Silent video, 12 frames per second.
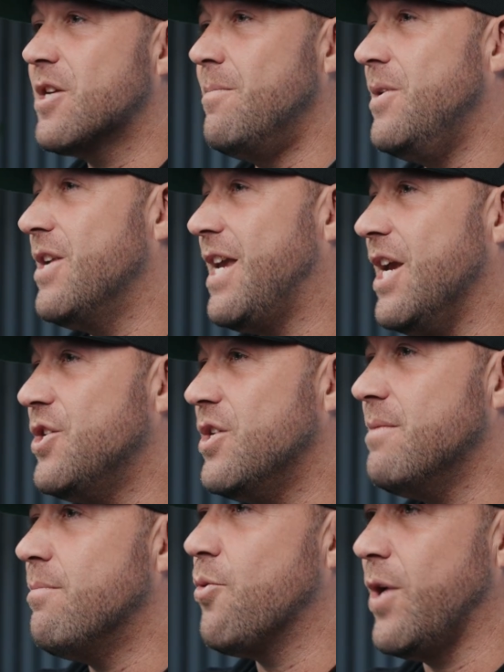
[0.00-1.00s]

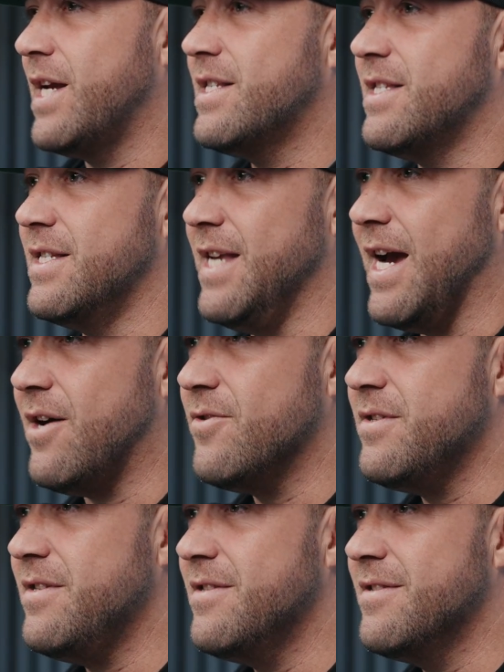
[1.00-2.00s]
communication breaks
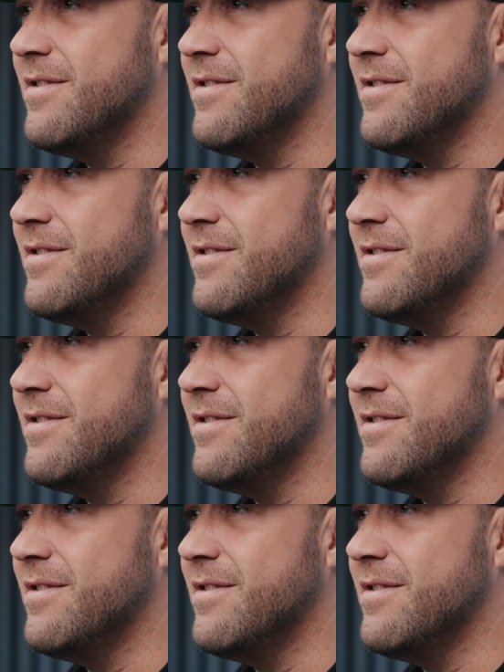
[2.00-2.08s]
down